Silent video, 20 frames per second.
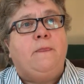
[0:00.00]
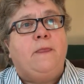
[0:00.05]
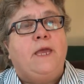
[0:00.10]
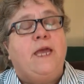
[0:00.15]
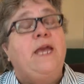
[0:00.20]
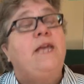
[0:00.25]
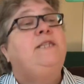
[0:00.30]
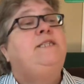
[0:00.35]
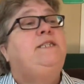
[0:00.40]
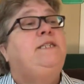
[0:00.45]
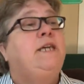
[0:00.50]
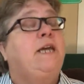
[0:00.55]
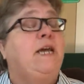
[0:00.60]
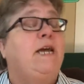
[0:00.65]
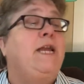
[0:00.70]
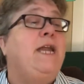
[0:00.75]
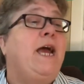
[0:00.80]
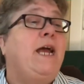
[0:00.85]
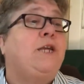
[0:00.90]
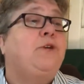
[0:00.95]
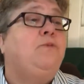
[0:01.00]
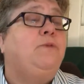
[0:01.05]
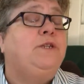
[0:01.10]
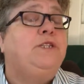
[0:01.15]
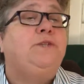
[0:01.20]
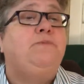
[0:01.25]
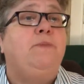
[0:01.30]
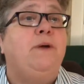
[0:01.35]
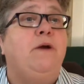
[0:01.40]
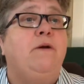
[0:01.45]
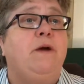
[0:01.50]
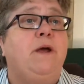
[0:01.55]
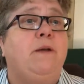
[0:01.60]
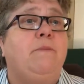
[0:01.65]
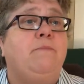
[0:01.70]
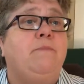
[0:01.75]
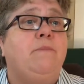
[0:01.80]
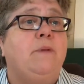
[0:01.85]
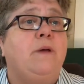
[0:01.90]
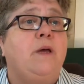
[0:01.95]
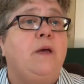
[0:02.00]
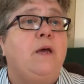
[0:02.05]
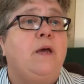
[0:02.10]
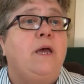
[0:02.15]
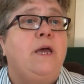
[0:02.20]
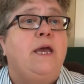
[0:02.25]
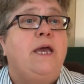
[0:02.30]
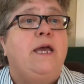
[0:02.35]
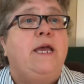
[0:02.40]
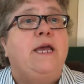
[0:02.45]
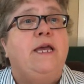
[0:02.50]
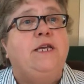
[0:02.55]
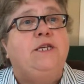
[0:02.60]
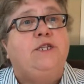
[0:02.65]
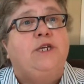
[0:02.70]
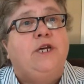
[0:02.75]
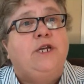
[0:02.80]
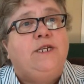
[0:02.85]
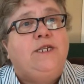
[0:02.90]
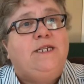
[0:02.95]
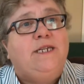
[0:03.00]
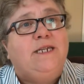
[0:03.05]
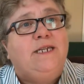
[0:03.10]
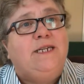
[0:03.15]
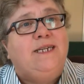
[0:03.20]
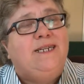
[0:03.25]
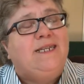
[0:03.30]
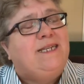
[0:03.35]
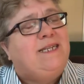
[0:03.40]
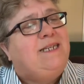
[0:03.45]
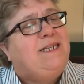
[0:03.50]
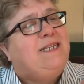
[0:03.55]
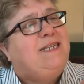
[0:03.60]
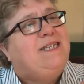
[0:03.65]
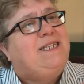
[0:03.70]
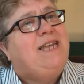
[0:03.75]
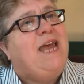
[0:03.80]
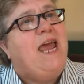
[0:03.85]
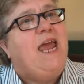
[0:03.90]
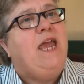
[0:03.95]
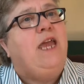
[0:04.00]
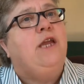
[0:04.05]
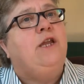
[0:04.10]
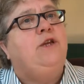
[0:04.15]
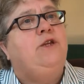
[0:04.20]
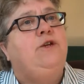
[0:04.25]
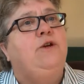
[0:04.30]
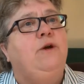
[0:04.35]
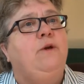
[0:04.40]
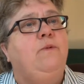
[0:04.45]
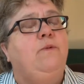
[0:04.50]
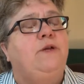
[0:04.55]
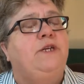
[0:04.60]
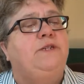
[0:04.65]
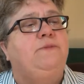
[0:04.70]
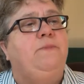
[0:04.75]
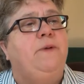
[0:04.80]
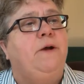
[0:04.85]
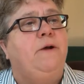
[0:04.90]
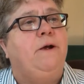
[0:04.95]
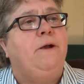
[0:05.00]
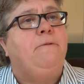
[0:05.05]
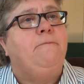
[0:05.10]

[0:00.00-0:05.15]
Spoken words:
is to connect with spirit, is to staying in tune with spirit.